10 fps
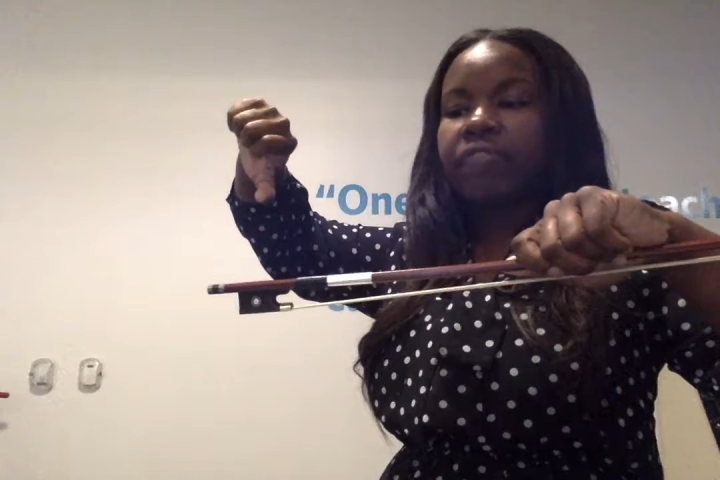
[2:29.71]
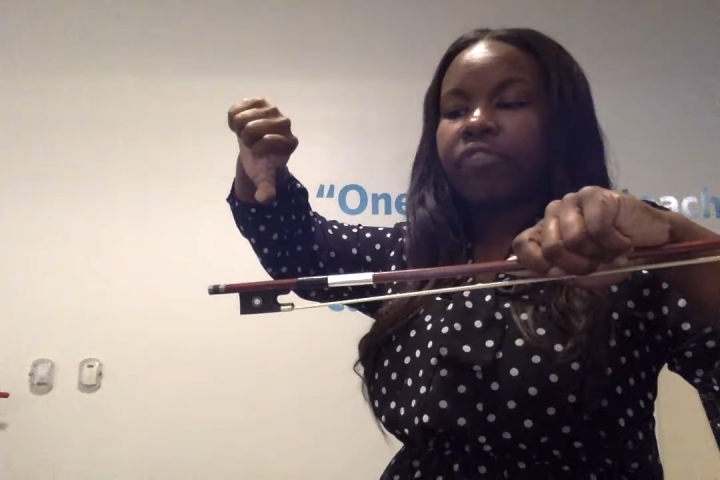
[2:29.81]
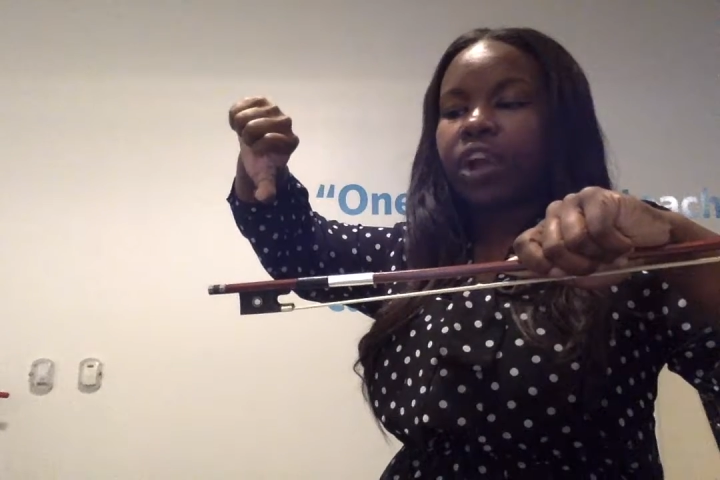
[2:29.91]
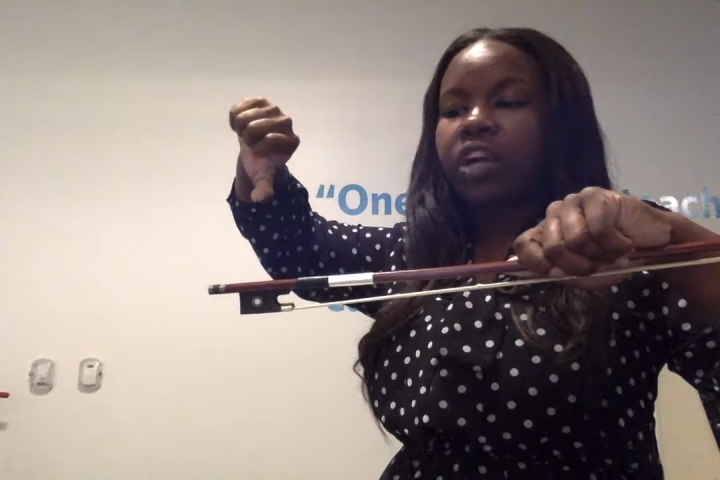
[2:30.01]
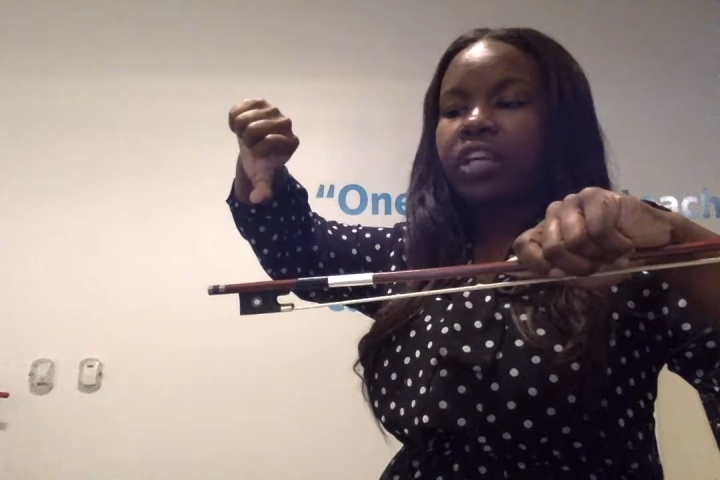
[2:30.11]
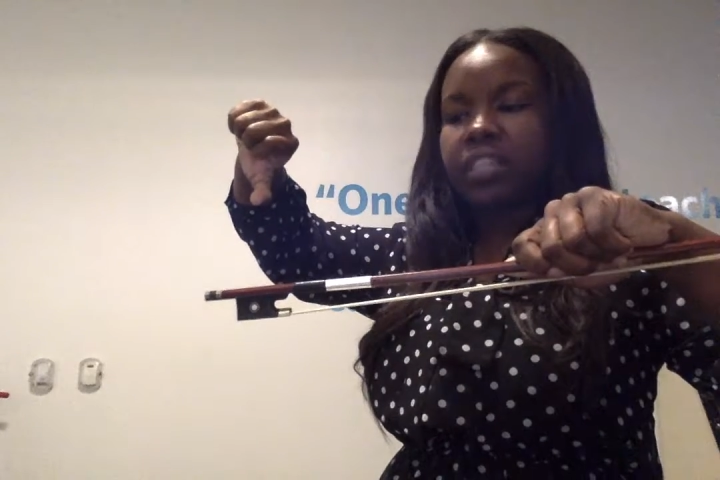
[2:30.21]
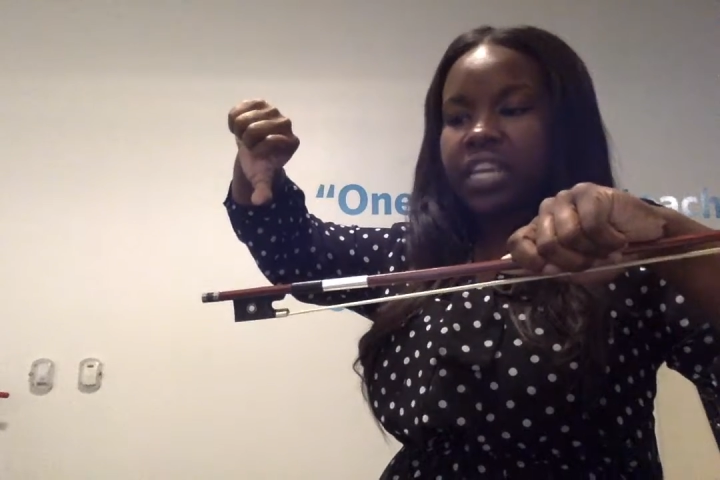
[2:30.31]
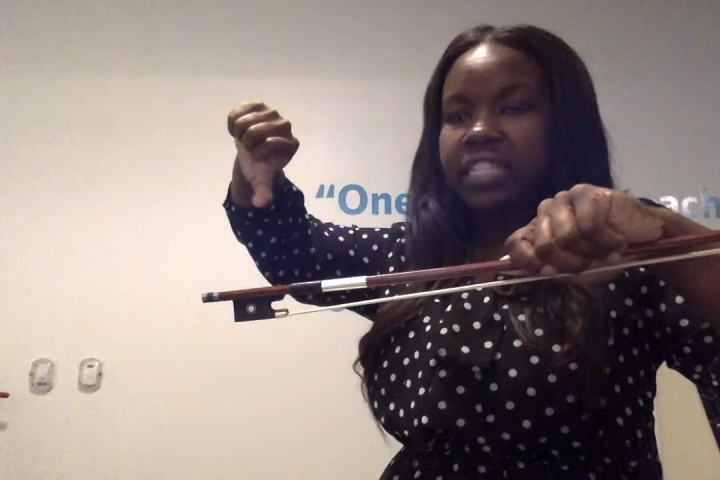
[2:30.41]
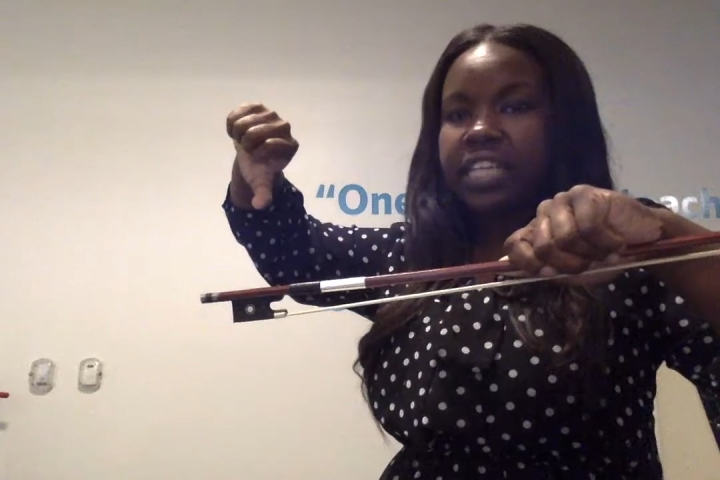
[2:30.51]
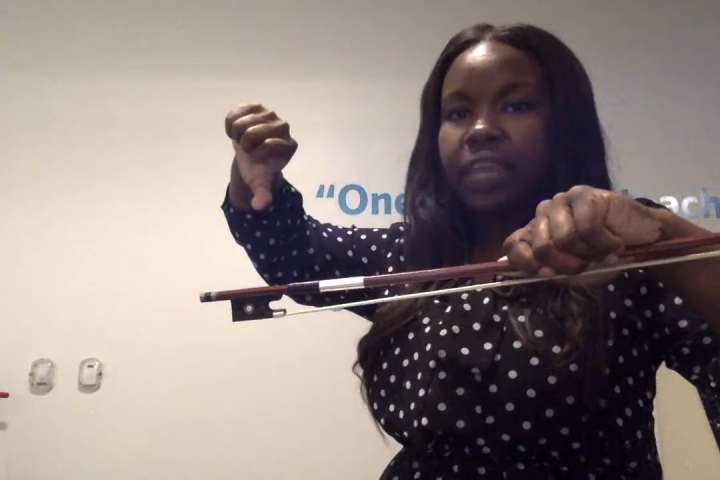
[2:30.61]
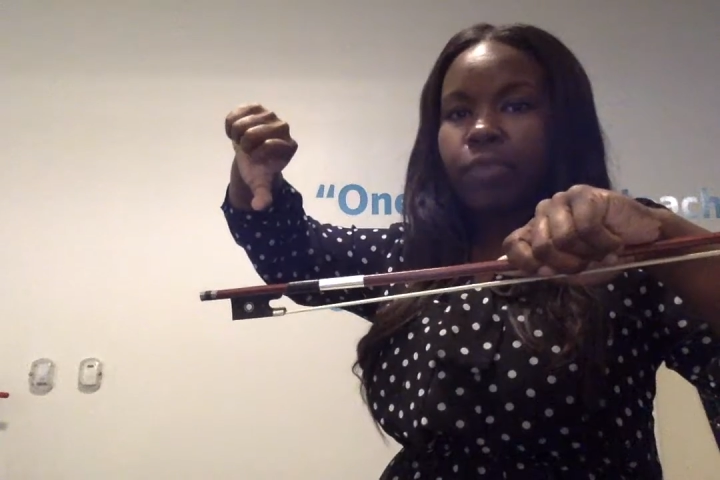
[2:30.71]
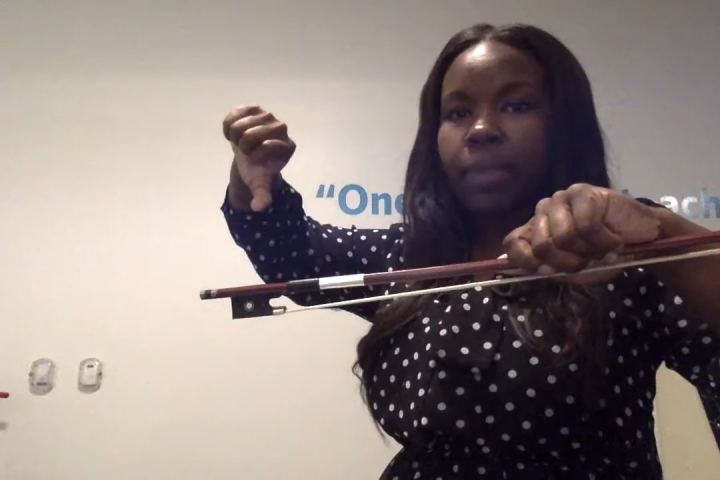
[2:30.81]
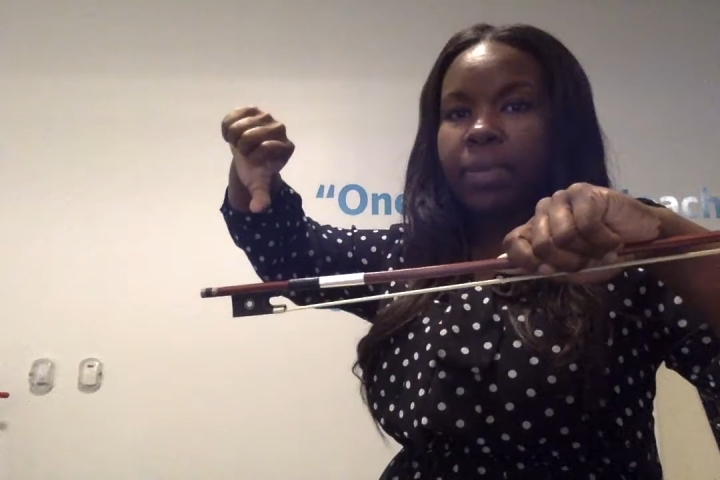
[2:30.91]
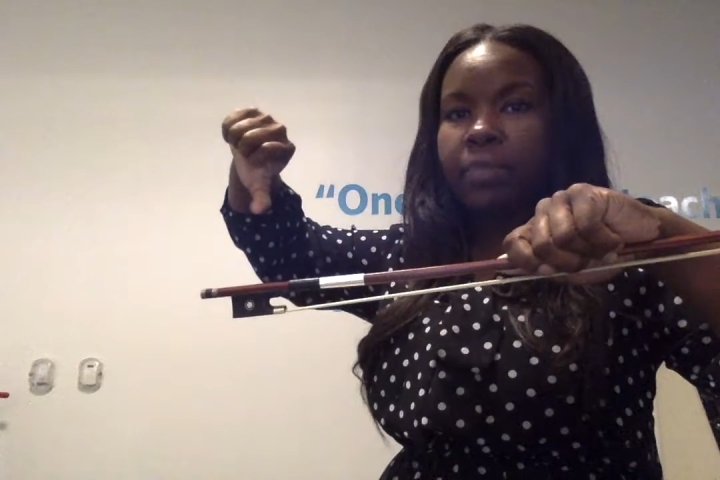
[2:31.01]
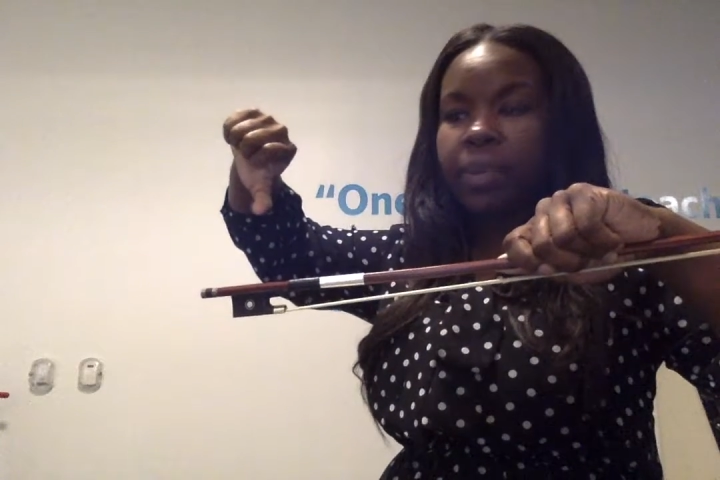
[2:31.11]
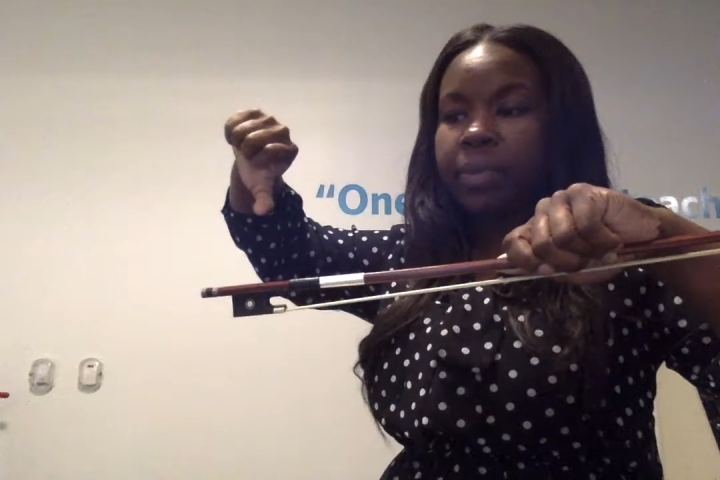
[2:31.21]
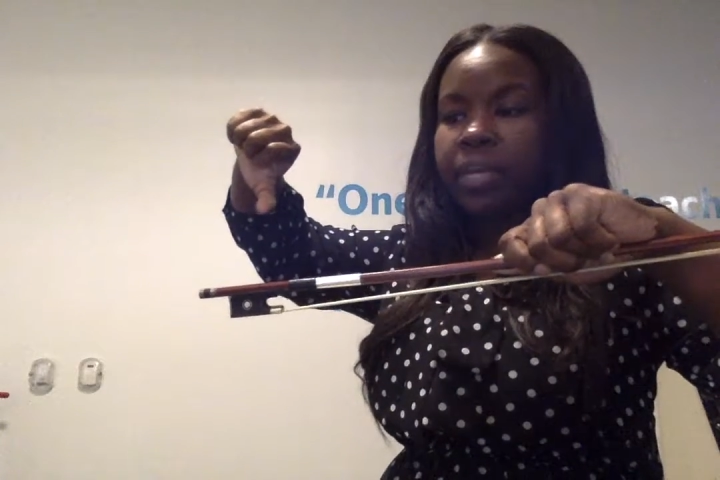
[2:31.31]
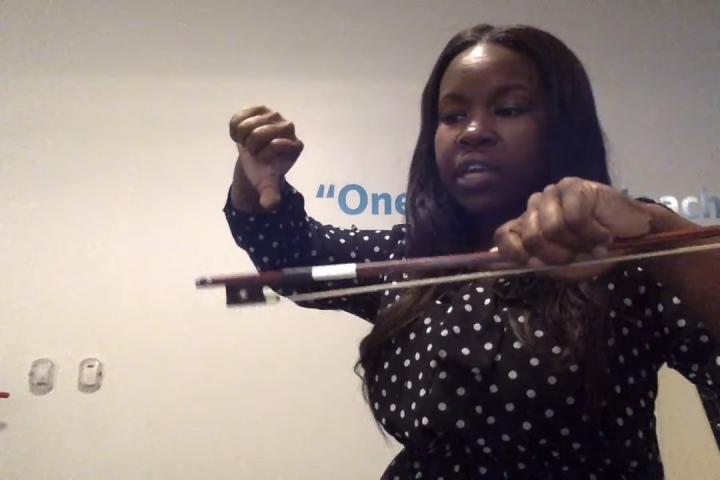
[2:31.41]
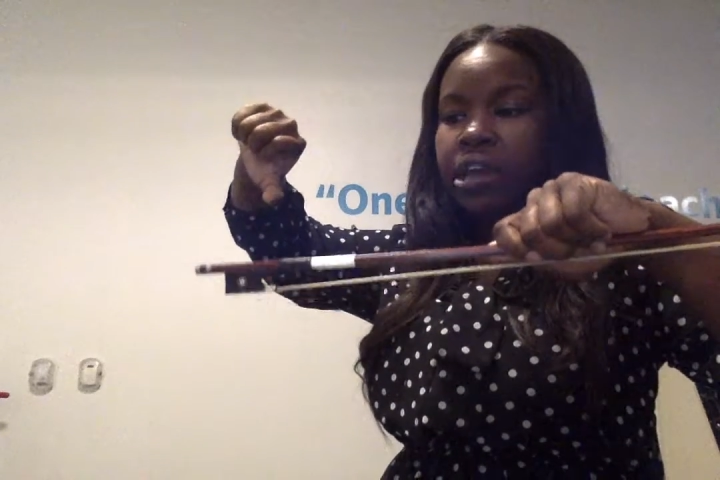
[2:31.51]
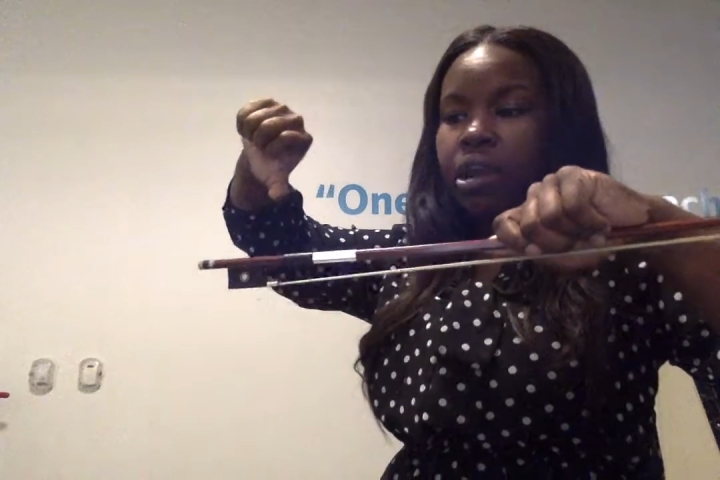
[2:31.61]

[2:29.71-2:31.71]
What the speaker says: frog, they say ribbit, ribbit,